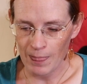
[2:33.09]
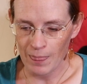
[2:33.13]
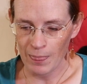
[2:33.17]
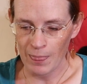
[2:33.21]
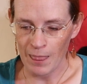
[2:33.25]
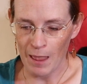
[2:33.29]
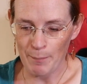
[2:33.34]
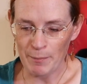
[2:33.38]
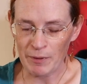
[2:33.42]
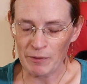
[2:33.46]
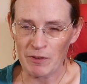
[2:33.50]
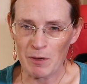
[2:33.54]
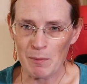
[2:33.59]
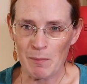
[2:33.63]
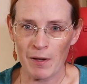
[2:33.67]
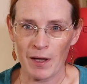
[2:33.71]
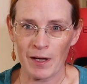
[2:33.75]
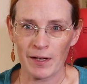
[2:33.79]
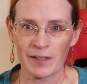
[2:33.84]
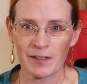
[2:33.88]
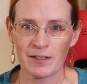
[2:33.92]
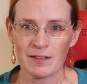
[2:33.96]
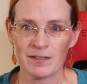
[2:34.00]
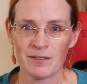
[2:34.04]
Let me
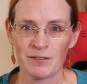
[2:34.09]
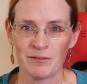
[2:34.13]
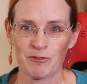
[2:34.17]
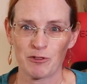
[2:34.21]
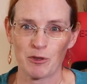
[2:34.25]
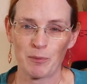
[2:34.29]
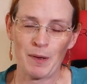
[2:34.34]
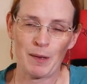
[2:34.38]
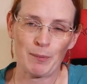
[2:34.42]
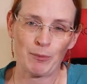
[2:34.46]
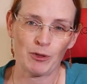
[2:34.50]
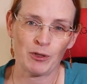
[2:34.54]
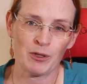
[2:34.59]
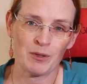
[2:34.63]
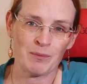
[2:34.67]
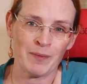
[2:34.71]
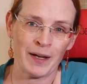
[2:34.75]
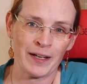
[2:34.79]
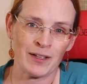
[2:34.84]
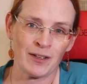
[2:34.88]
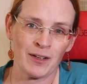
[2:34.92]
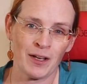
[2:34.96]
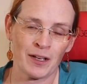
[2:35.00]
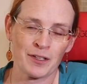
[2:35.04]
remind, for people who
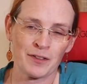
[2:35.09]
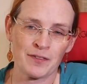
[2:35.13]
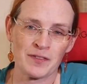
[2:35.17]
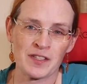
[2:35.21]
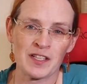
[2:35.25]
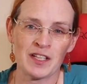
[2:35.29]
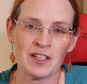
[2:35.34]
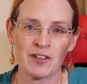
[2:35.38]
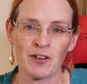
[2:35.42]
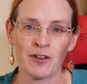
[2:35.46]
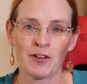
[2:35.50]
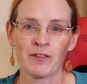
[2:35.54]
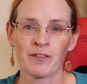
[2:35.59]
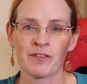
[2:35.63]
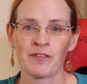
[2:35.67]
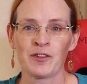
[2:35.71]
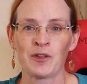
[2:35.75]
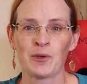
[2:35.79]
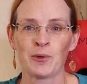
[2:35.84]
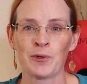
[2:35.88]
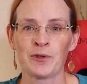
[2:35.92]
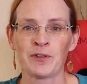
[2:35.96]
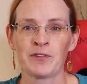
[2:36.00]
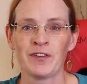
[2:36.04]
might not have seen all of
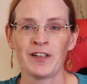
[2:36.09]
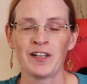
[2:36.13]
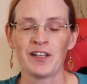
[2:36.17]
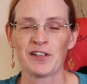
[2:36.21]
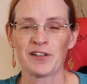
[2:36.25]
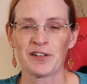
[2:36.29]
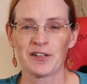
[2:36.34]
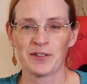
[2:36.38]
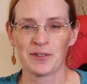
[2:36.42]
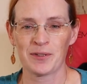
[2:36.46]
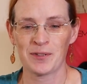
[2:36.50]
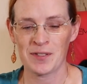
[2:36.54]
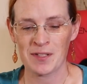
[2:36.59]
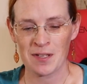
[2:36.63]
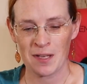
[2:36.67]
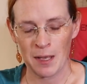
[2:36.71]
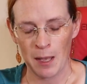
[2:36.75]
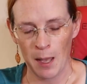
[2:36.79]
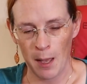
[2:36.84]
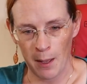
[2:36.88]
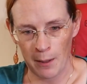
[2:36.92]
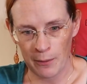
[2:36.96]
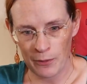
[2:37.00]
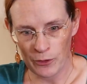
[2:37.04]
the older videos,
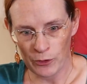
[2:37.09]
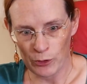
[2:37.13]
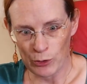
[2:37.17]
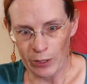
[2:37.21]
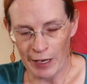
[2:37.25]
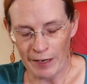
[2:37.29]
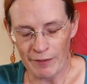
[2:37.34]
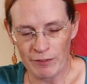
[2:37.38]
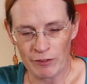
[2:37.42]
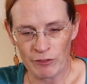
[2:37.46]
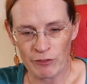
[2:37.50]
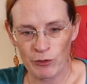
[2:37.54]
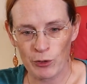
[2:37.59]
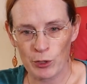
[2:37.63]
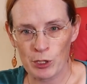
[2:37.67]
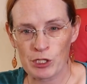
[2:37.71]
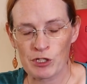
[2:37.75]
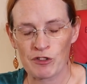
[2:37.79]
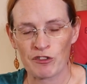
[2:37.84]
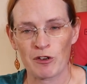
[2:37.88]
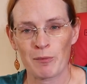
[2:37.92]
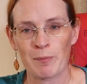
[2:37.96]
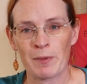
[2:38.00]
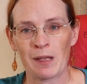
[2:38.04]
the driving
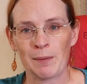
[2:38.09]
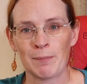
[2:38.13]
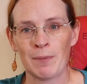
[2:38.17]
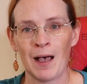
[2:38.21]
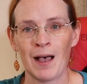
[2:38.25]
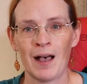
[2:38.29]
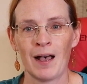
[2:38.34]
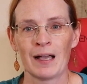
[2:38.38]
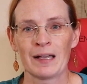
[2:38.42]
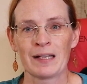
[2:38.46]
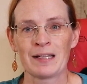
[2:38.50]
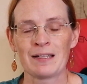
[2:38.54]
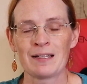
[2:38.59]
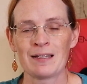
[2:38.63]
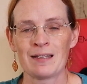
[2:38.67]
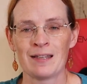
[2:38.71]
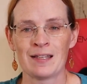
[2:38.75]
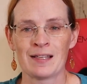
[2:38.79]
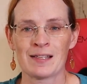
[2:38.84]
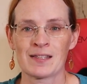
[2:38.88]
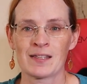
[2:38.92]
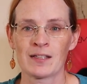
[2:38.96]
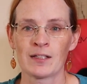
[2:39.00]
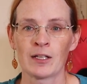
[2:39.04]
force for me behind
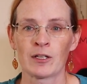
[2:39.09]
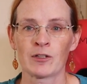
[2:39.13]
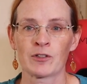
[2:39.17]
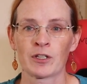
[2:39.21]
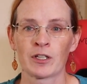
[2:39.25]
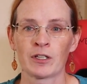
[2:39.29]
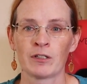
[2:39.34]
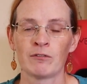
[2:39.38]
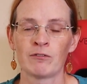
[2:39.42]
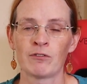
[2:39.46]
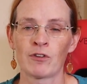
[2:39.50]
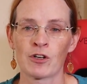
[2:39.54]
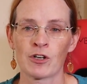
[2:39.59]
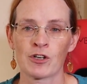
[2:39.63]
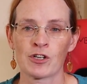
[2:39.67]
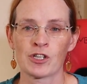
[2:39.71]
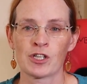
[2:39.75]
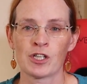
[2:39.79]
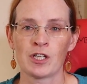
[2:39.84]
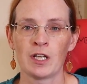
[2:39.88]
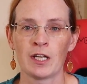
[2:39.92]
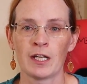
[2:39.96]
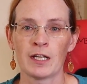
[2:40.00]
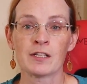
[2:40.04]
this electric
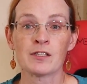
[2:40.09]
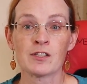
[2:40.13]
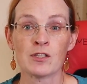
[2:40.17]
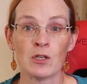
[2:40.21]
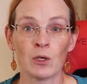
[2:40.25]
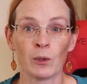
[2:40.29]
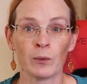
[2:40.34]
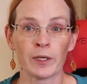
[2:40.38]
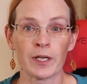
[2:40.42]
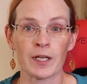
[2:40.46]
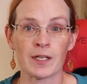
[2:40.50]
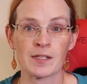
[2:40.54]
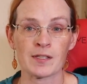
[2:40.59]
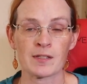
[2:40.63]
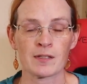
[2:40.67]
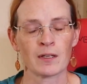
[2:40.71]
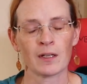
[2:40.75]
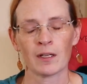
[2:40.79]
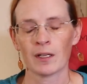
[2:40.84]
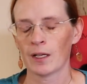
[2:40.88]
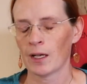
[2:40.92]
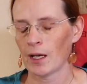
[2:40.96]
conversion is noise.